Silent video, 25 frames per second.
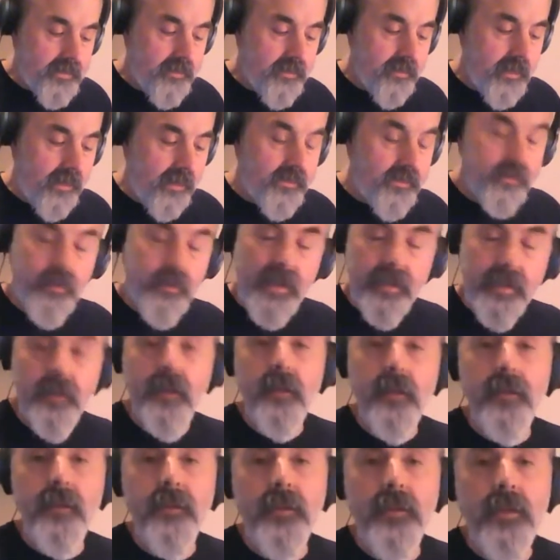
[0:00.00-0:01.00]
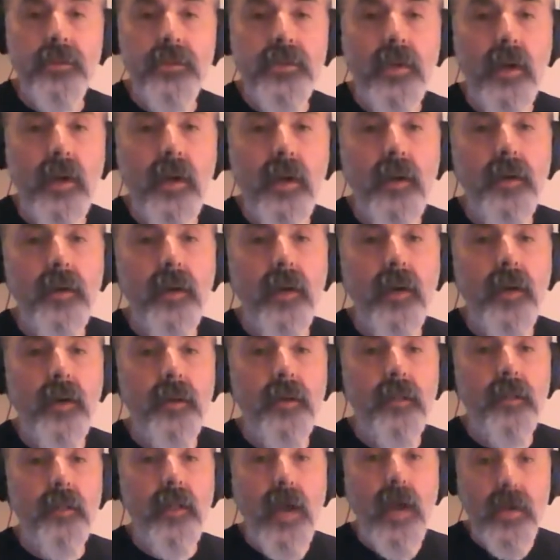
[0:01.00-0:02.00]
was playing the song
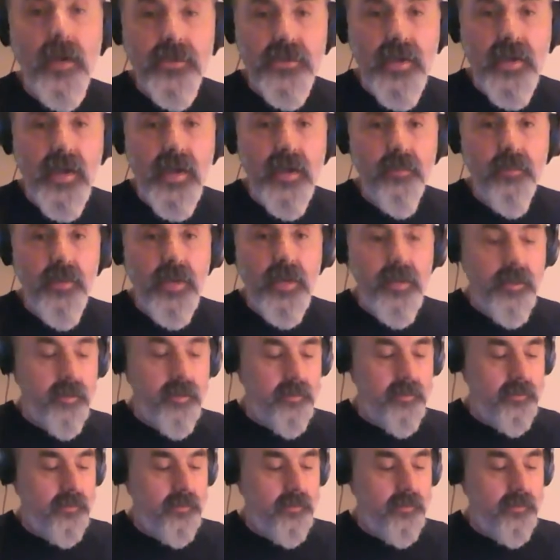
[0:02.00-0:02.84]
The Lost Highway.